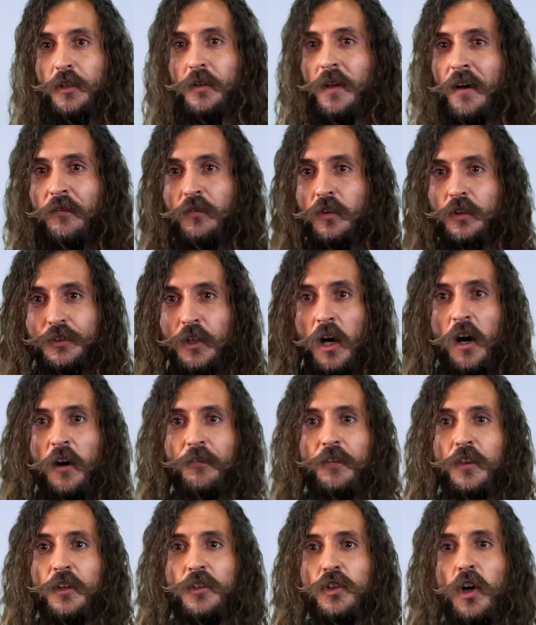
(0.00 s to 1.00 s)
levels off
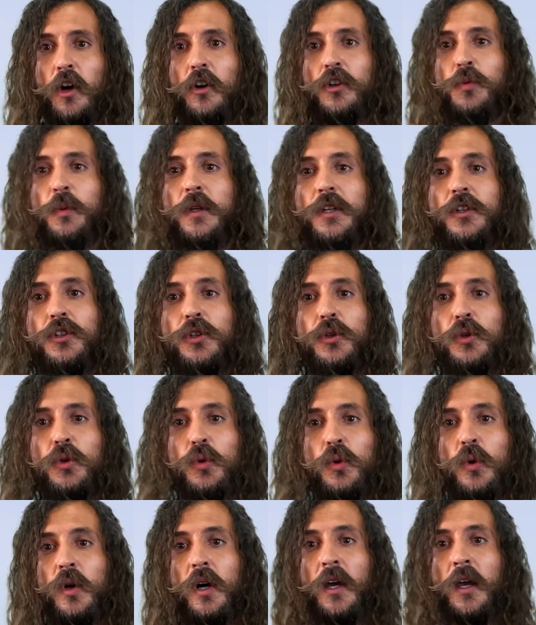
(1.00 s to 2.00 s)
the charts. We
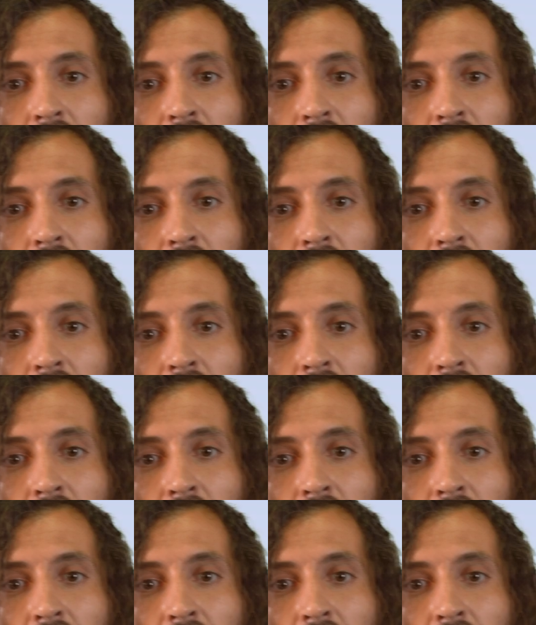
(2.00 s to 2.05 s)
do